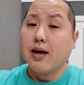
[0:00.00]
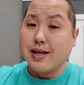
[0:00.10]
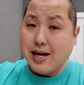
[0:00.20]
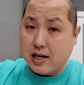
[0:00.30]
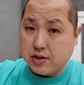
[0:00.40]

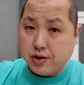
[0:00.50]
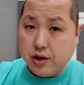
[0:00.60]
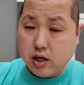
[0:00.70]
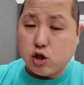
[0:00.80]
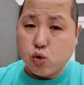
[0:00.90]
yes,
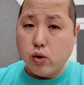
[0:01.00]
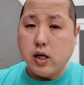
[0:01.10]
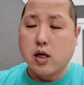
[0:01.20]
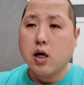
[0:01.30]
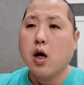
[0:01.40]
this
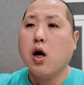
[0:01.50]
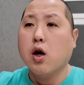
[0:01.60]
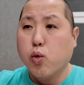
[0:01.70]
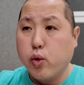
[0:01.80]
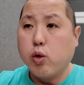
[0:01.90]
week,
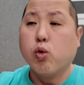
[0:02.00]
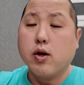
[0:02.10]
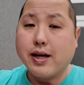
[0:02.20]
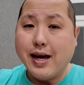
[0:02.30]
we will